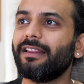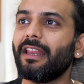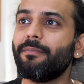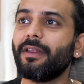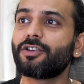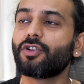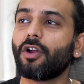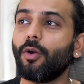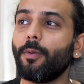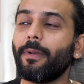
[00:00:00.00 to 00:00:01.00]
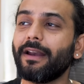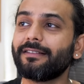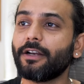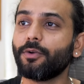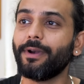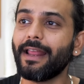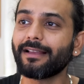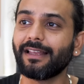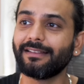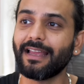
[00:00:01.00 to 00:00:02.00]
and then make sure global meta set to
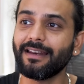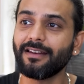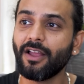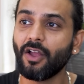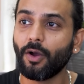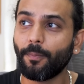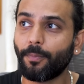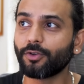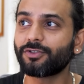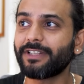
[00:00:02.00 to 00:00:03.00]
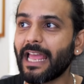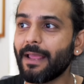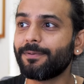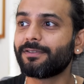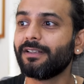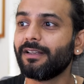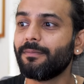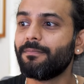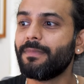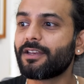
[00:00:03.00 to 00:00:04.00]
index and then post types,
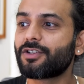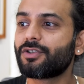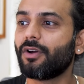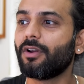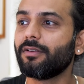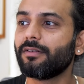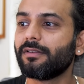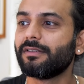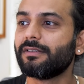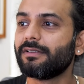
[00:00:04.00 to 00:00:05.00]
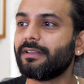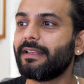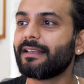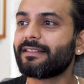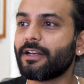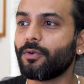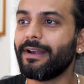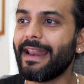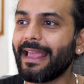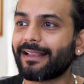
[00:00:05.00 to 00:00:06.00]
make sure they are set to
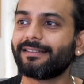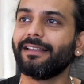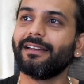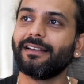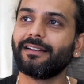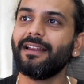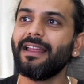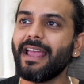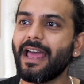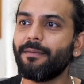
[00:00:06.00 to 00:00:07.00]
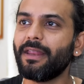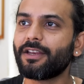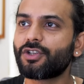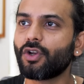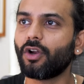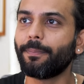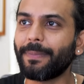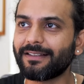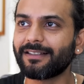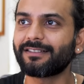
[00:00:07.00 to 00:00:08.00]
index here and make sure the
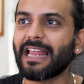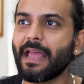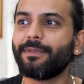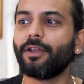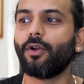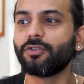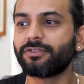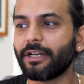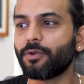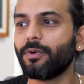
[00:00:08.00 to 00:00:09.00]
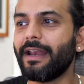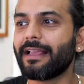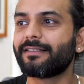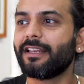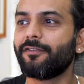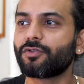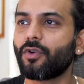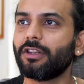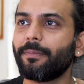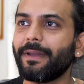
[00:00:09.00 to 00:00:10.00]
pages tab they're also set to index here if you
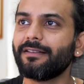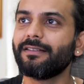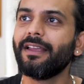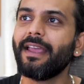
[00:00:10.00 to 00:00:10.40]
scroll the page